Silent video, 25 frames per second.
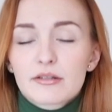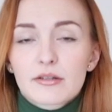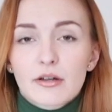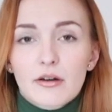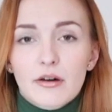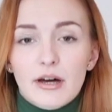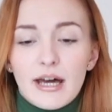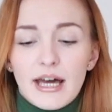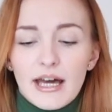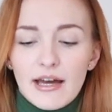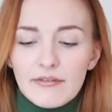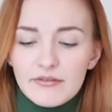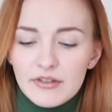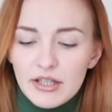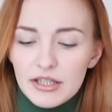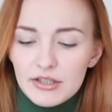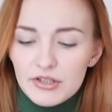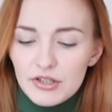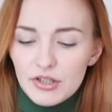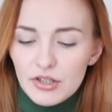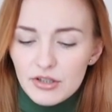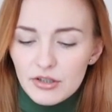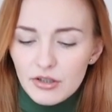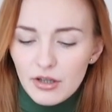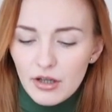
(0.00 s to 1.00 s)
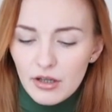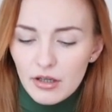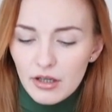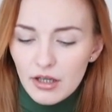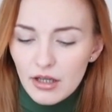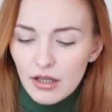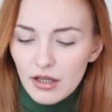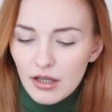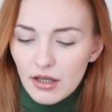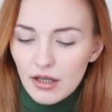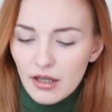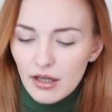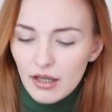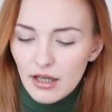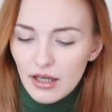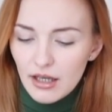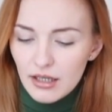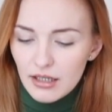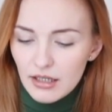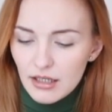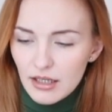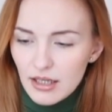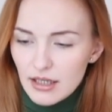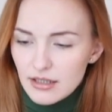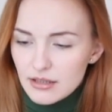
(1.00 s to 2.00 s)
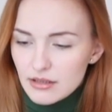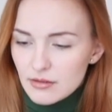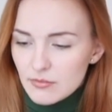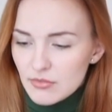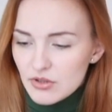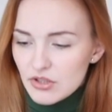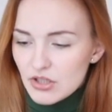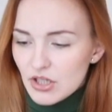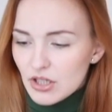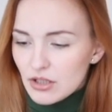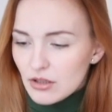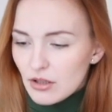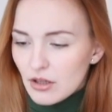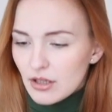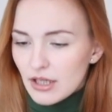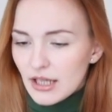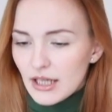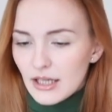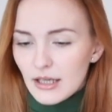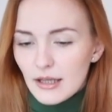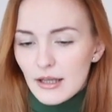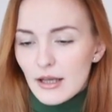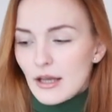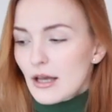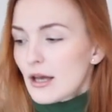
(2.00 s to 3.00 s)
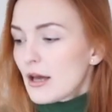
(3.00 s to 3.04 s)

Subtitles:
so I have that turned on and it has some shit on it.